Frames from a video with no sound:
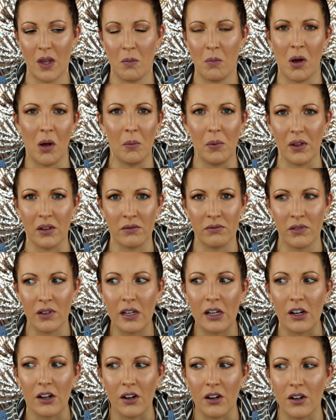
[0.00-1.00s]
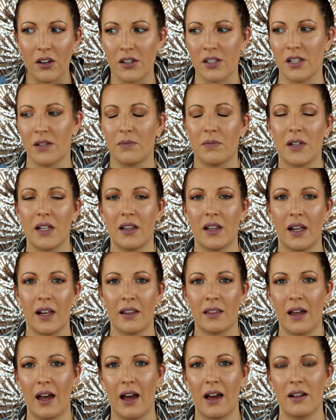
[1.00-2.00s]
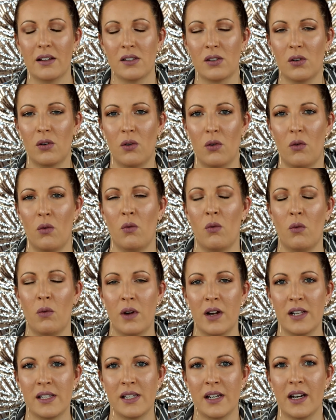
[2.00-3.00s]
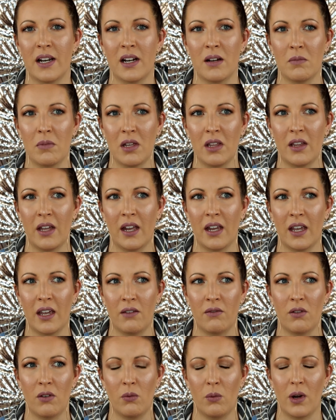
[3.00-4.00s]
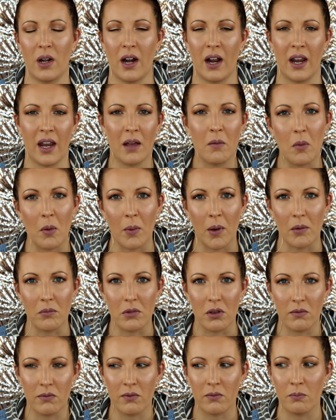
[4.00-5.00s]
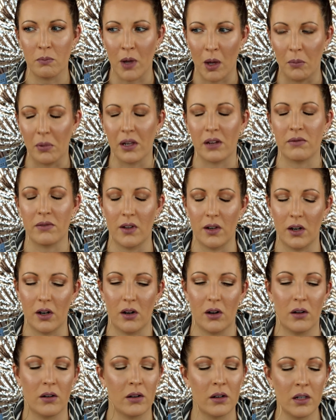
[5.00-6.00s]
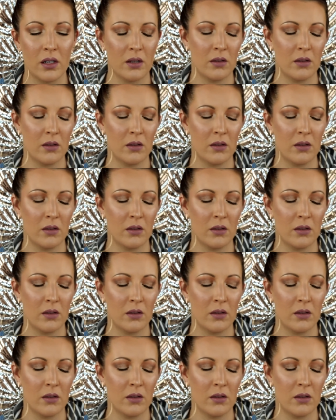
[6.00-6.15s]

public figure or something like that. So what is it going to be like if and when I am a public figure?